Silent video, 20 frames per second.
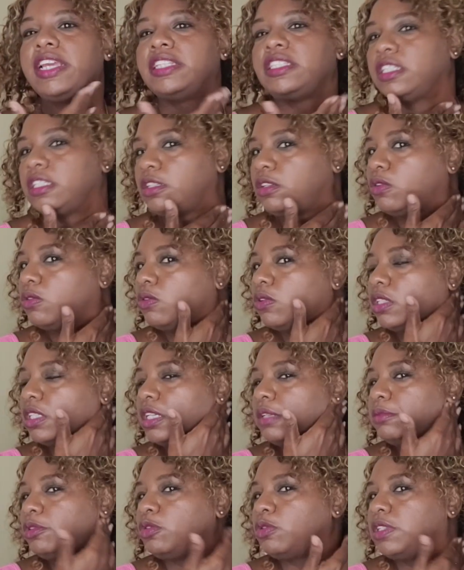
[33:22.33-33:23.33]
And I'm doing the
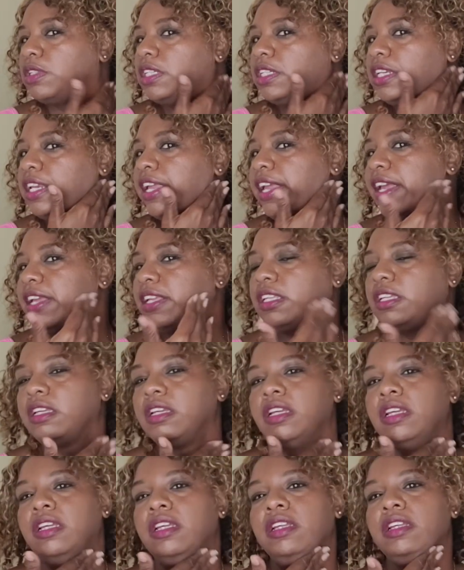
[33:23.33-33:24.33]
neck in
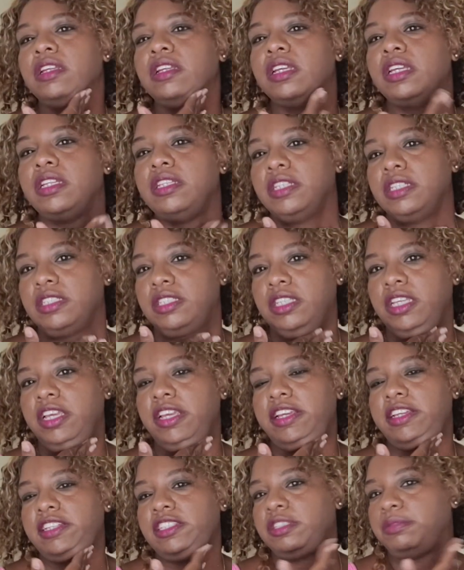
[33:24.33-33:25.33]
this case because,
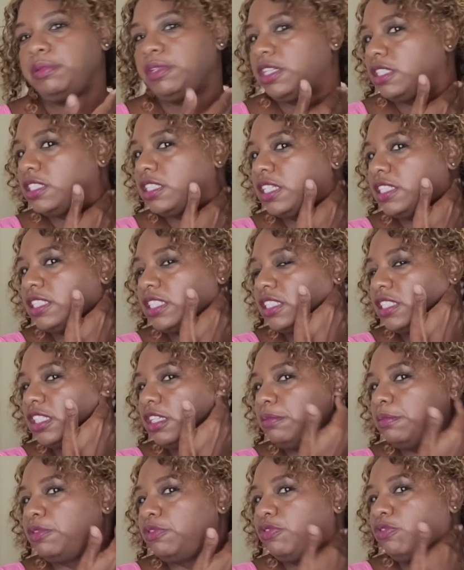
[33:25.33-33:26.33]
as I said before, I
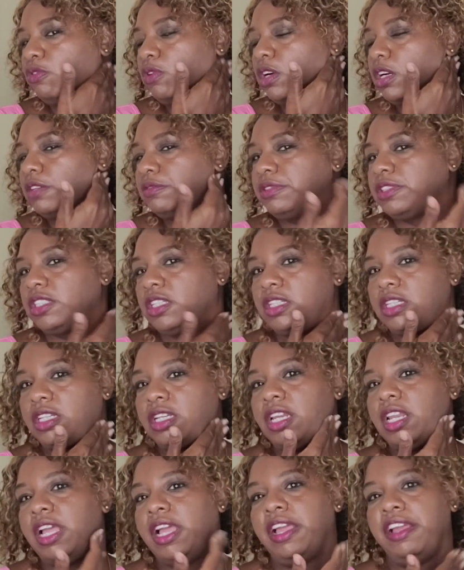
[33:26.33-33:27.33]
was on a live
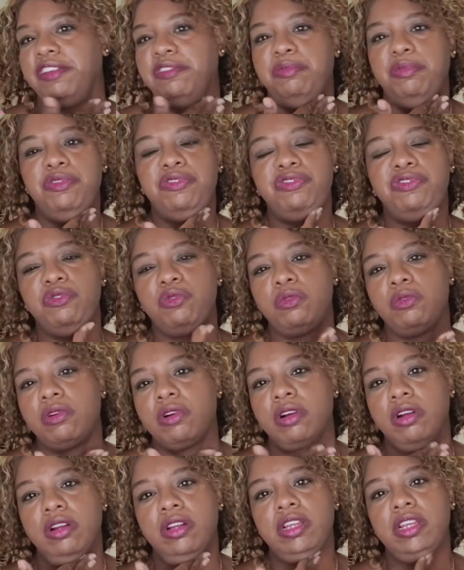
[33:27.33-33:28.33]
before and
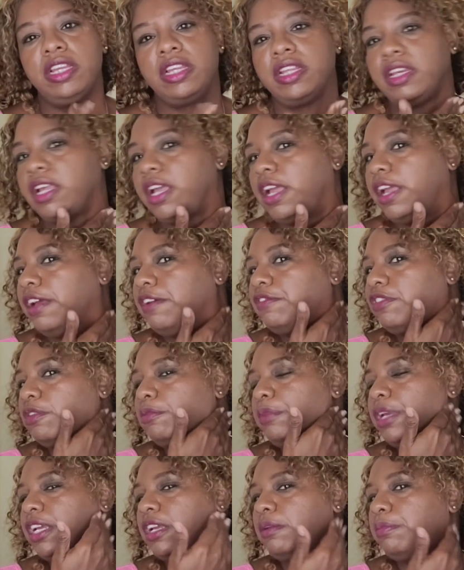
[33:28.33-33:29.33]
I have the makeup
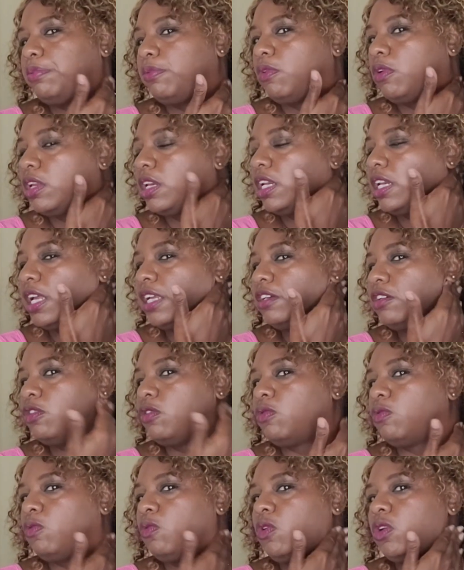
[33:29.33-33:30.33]
on and I don't want
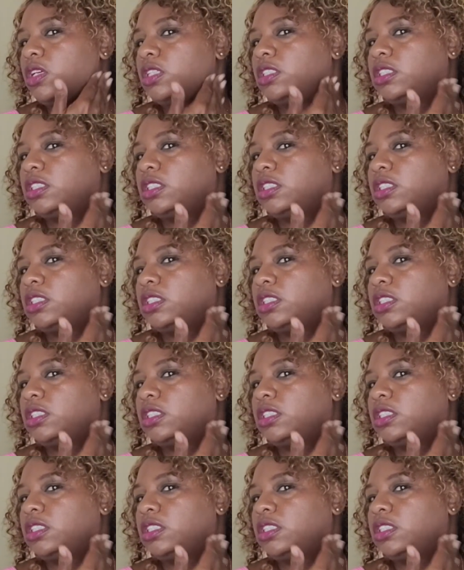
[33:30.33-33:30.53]
to